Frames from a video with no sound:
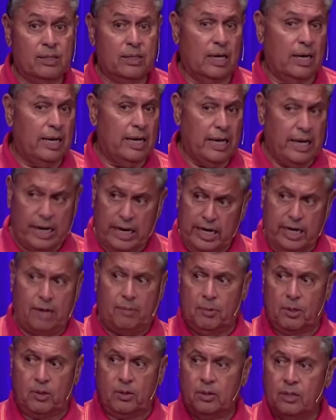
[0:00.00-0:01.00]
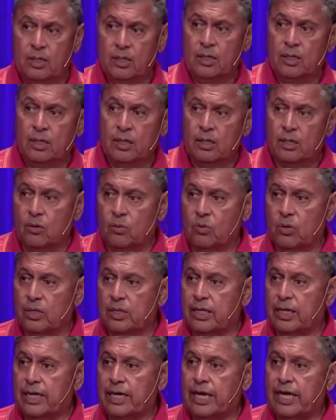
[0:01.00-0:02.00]
The hammer, the one
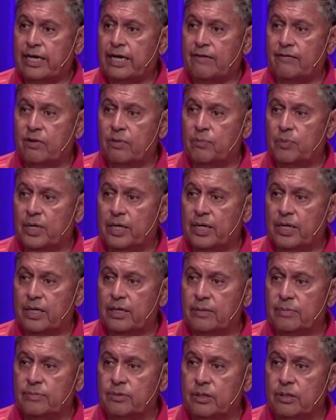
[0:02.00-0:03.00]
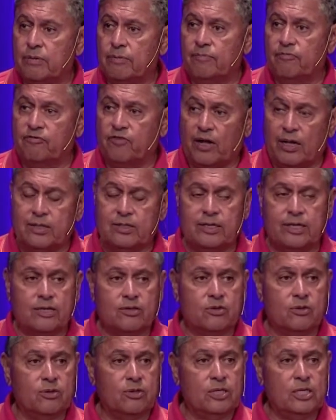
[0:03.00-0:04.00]
that had everybody, you know, falling at
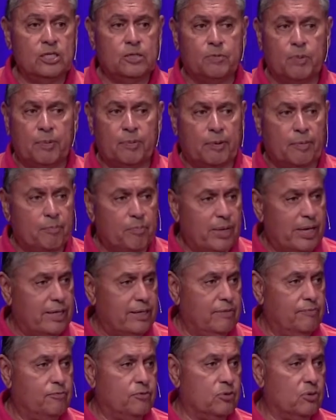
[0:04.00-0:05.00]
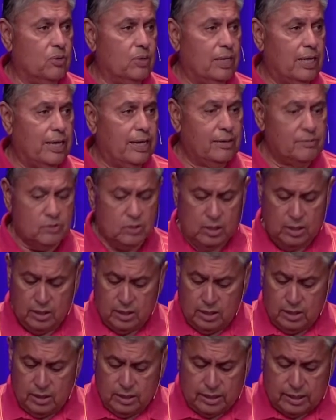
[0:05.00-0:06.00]
their knees, people begging for their lives.
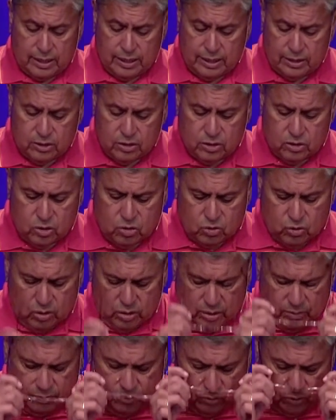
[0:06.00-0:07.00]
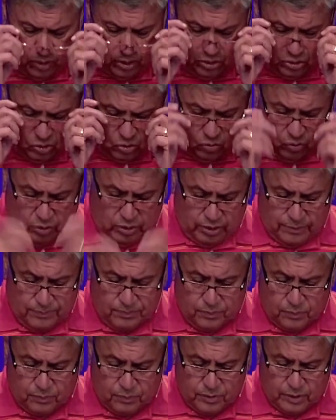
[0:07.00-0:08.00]
God has destroyed them, would destroy them.
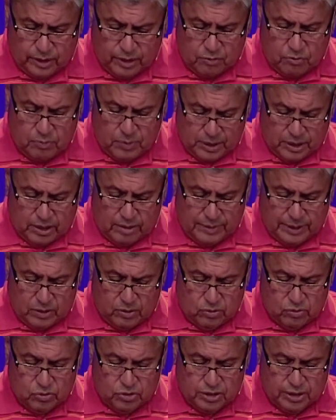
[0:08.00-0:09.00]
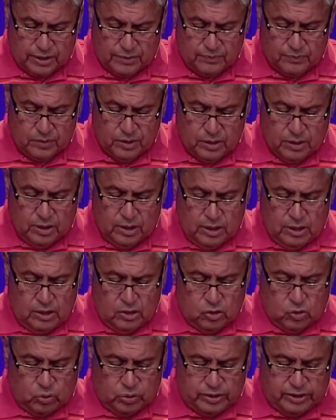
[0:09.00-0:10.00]
They would become a ghost town.
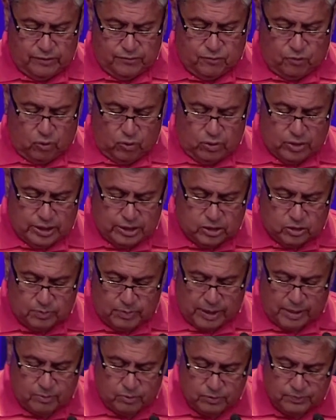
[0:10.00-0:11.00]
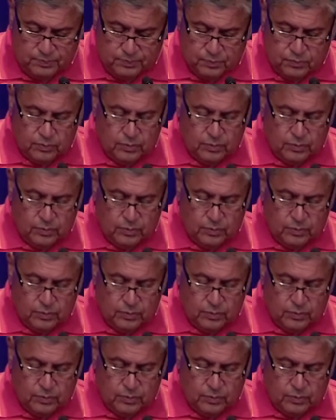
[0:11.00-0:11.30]
24, look at your Bible.